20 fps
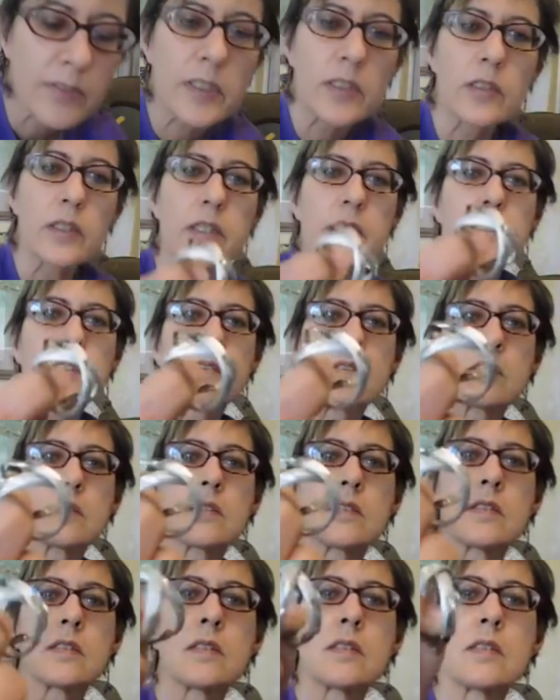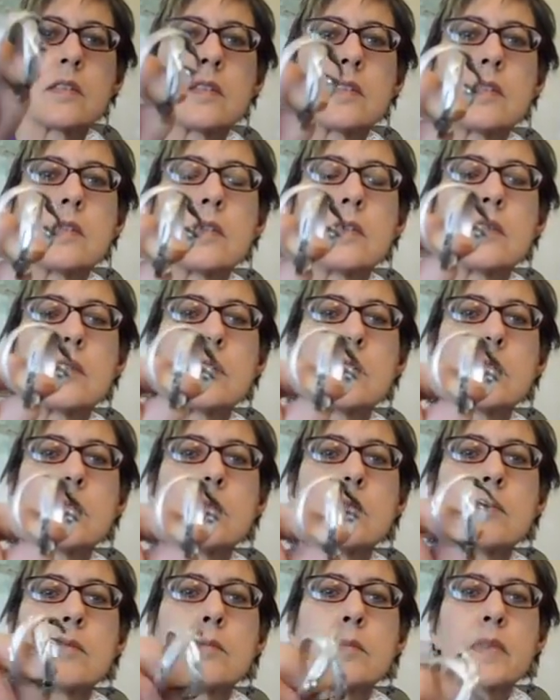of earrings
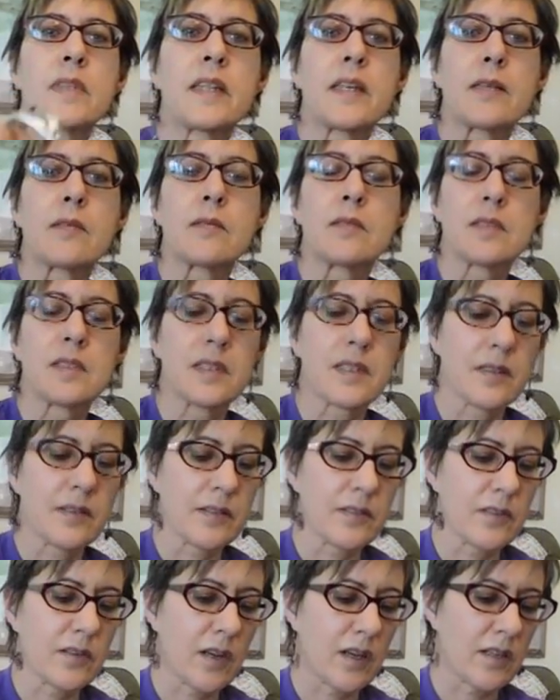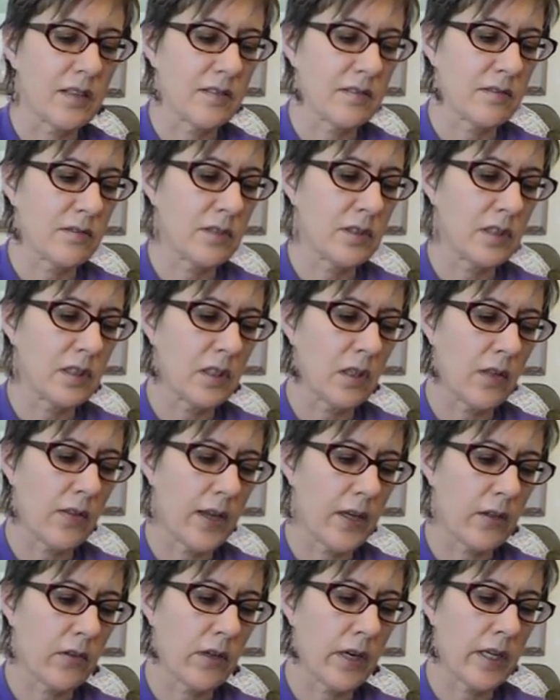but they, you know, they're not really all
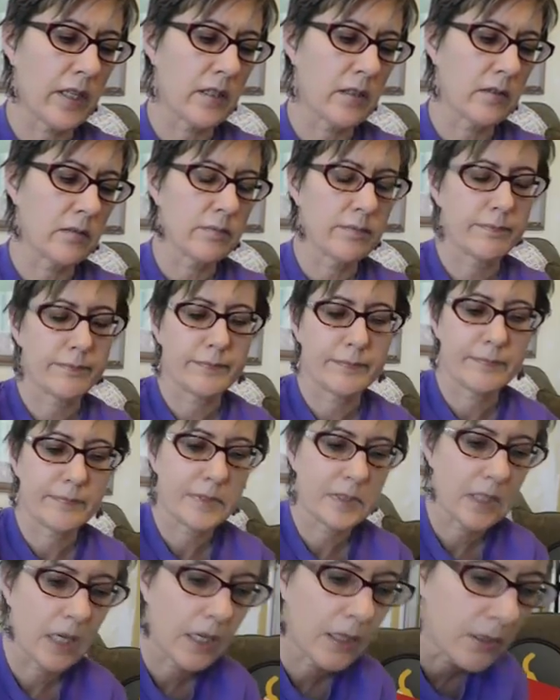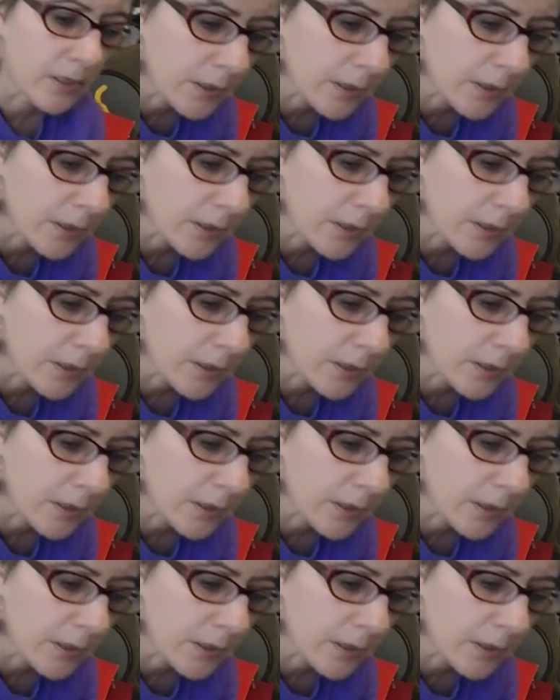that great. I don't